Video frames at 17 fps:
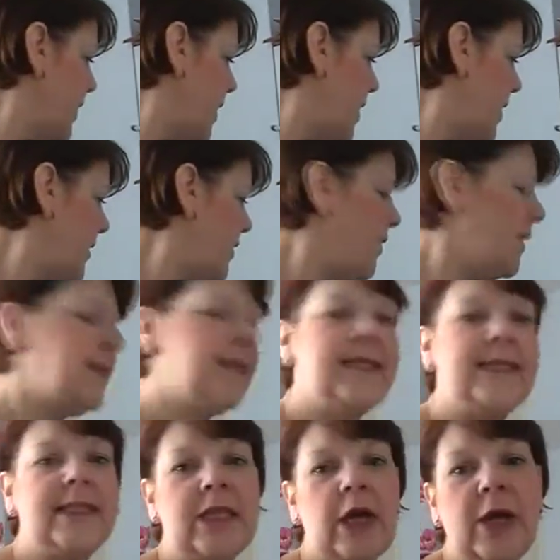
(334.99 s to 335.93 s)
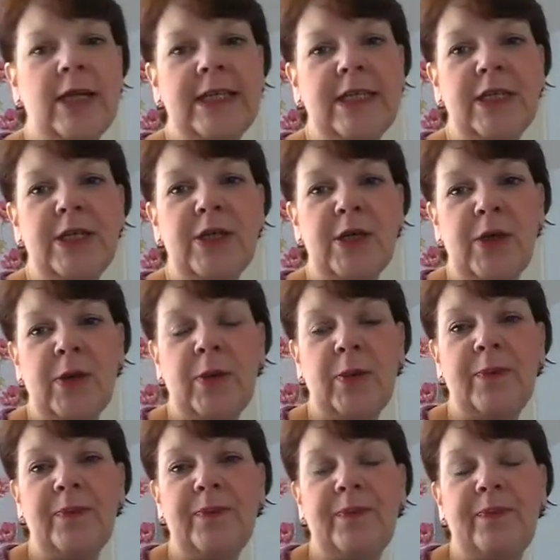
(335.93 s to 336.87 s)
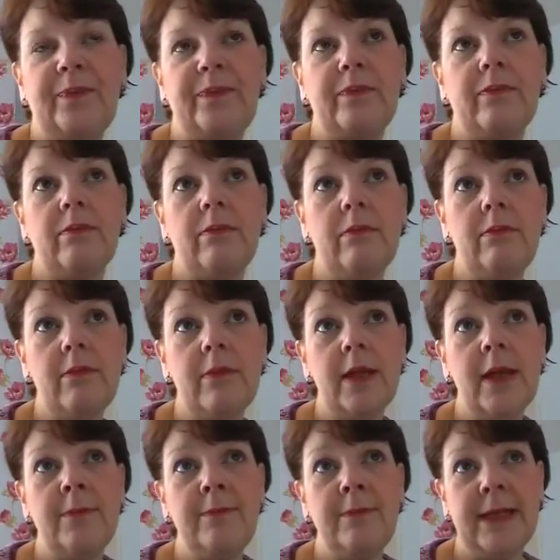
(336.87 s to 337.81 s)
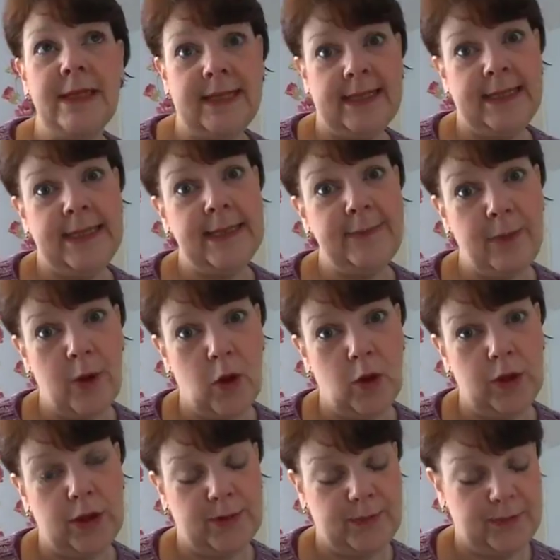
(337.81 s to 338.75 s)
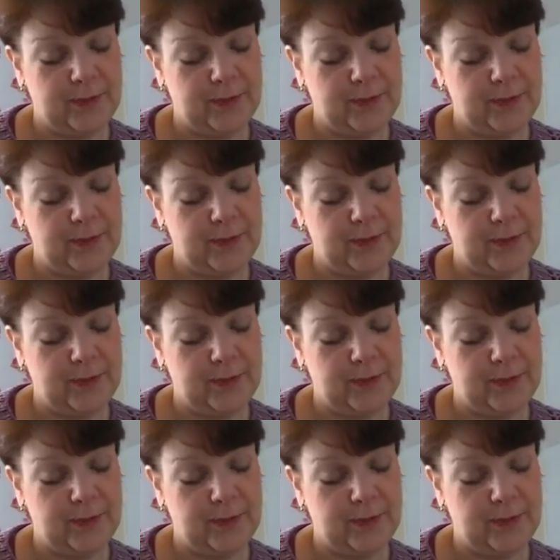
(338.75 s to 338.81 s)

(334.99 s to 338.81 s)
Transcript: and I decided to do Miss Teapot.